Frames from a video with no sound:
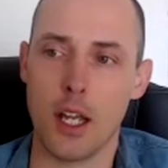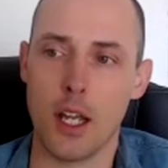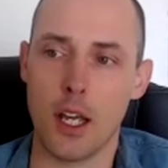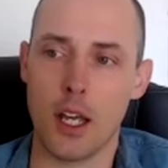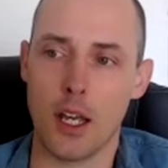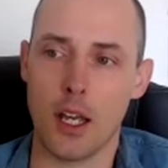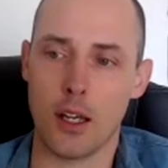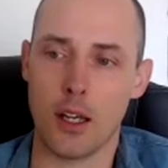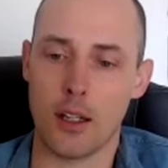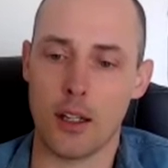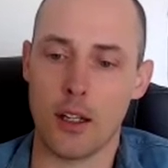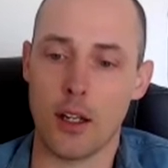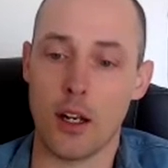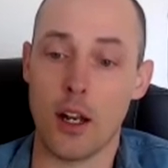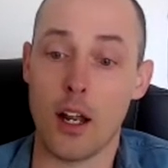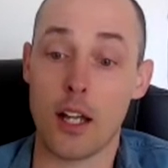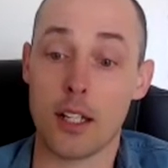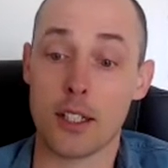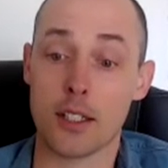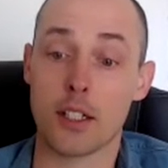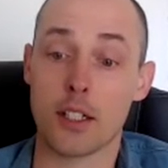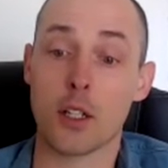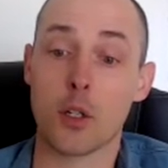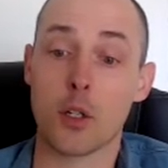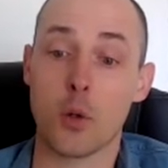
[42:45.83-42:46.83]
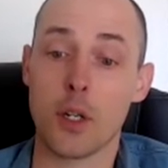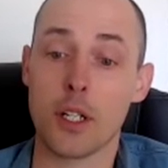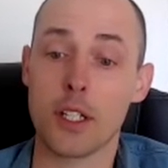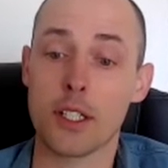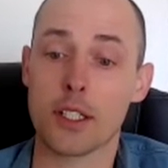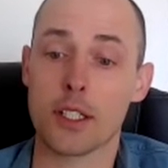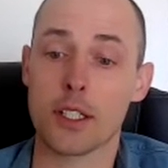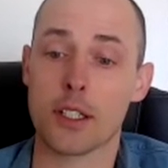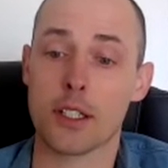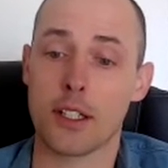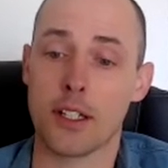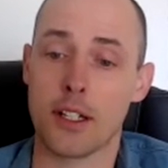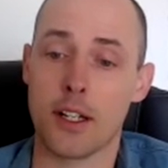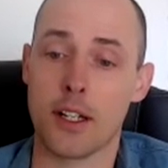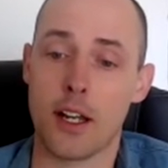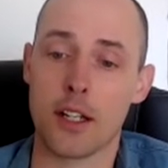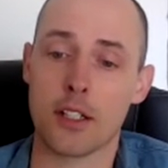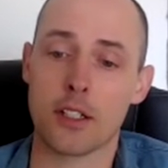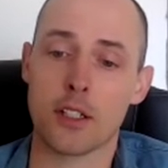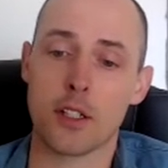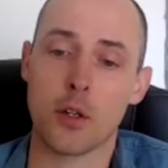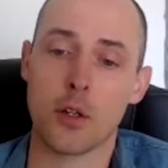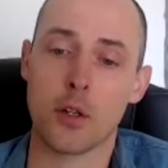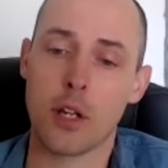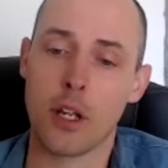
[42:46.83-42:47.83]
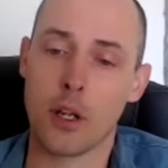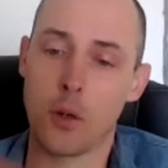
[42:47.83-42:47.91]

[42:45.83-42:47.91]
they'll ask a question and ask, okay,